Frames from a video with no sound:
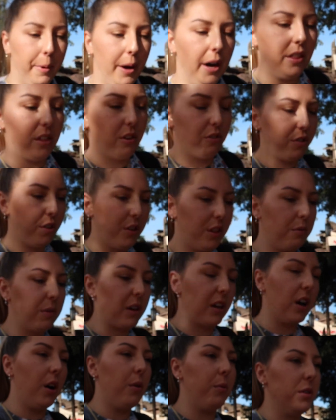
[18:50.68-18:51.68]
but the food that we
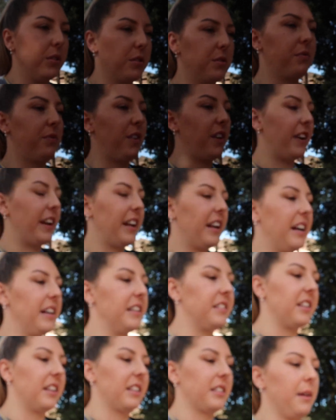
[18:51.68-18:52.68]
got was very
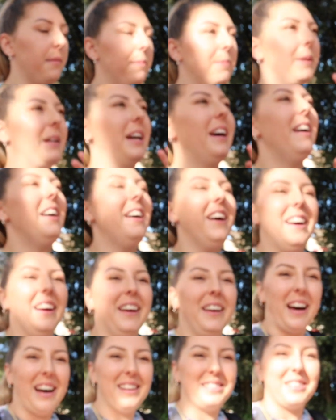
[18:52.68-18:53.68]
nice, except
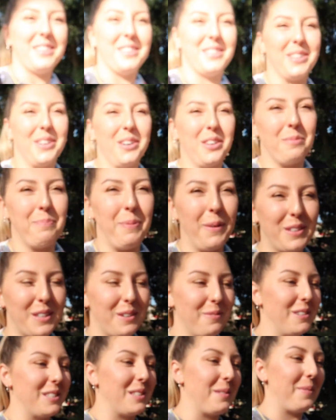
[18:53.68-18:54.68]
as you saw, the
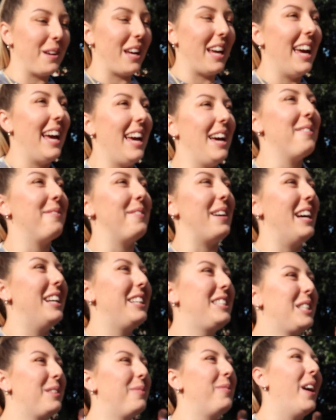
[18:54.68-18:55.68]
pudding was a bit hit and
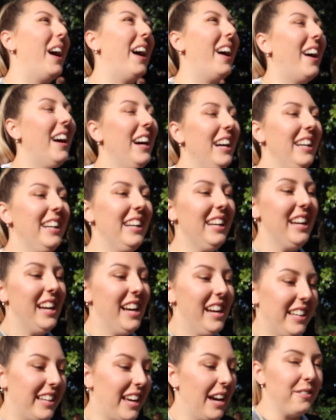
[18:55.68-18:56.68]
miss, but
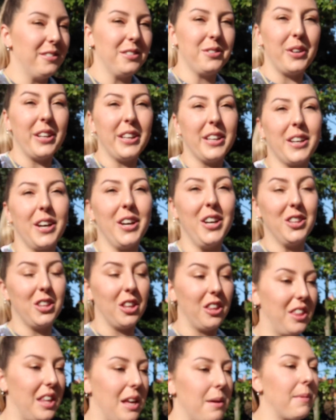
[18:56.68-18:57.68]
yeah, it was really good.
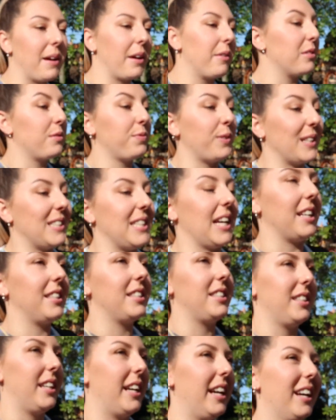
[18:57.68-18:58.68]
The theming was
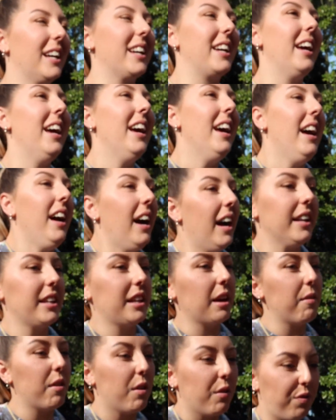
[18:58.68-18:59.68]
fantastic. I'd
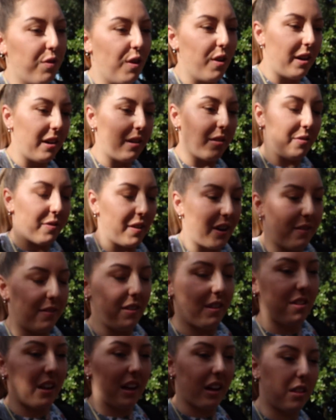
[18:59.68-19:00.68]
give it a 4 out of 5,
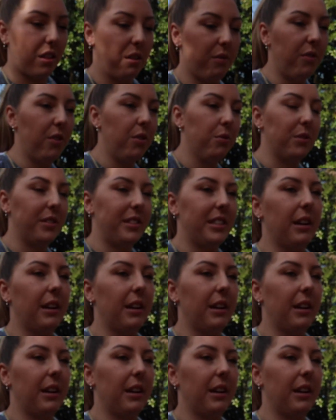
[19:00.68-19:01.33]
I think. The food was